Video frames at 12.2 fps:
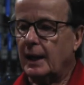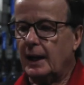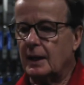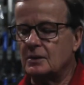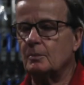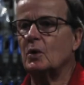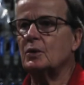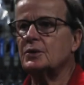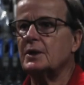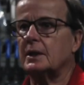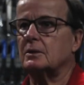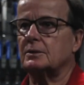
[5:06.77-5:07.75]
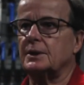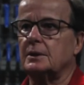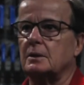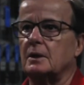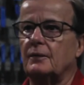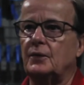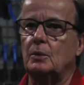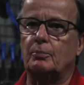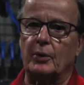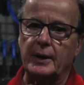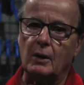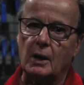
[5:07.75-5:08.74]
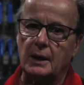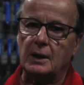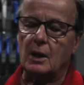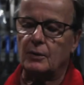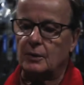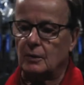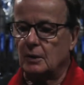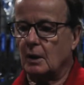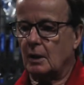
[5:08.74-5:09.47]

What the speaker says: As a motorcycle dealer, if you bring on another